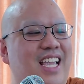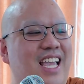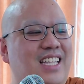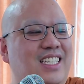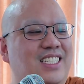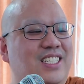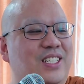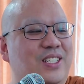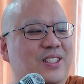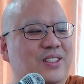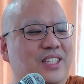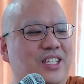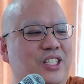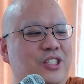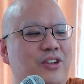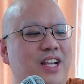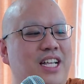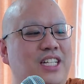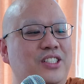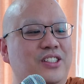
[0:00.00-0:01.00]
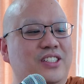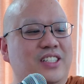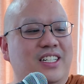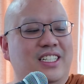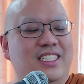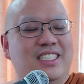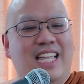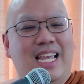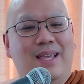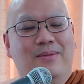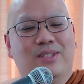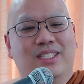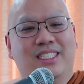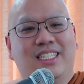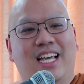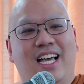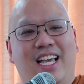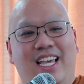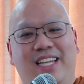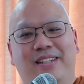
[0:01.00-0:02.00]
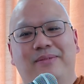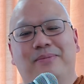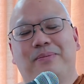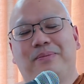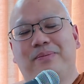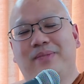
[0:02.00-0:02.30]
And so the treasurer's name was Tai.